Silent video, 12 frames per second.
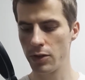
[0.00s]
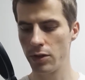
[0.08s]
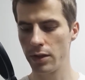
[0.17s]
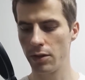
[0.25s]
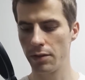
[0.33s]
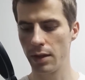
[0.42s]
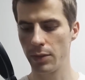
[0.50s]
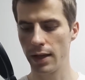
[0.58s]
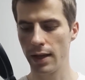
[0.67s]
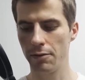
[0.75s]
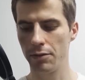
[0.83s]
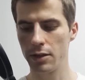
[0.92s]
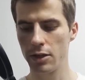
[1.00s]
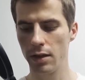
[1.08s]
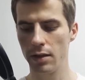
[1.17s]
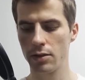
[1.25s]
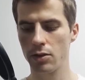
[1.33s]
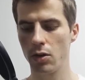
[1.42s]
the majority of them, they have
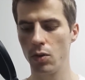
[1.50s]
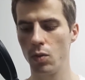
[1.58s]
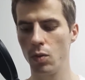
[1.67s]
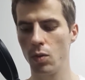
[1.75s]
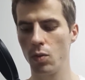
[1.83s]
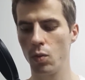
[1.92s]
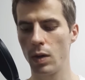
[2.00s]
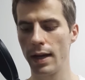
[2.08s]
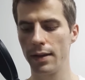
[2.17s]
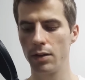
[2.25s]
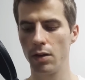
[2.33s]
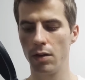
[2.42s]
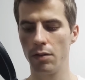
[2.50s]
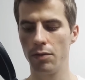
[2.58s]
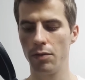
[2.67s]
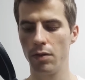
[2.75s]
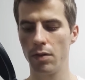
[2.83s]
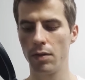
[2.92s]
flagella, so one
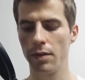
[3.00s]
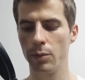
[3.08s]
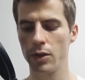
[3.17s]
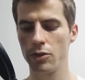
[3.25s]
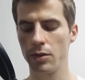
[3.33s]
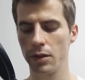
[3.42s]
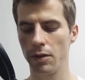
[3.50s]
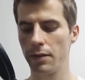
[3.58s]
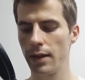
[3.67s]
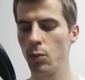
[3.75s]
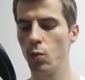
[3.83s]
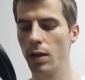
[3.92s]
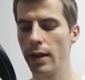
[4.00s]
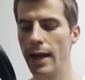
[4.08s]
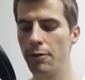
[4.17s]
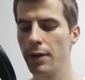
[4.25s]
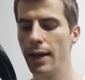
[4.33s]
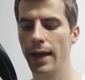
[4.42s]
of the majority of them
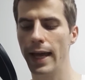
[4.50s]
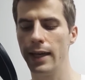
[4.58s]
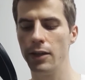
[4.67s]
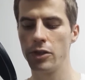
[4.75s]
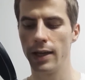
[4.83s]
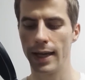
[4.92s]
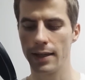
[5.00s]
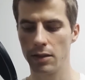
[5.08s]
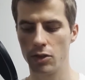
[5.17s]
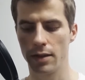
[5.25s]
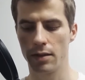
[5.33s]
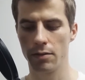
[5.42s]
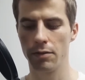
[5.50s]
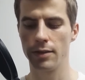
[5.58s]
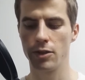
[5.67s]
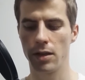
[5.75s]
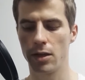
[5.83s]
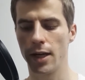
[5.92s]
will have H antigen,
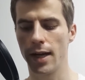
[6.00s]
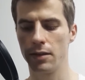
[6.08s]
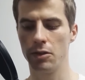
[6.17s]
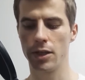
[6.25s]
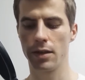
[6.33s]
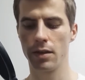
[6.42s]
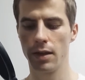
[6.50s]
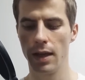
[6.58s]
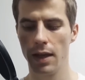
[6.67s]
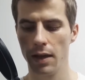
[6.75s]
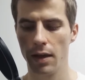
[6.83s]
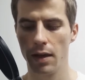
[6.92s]
flagellar antigen.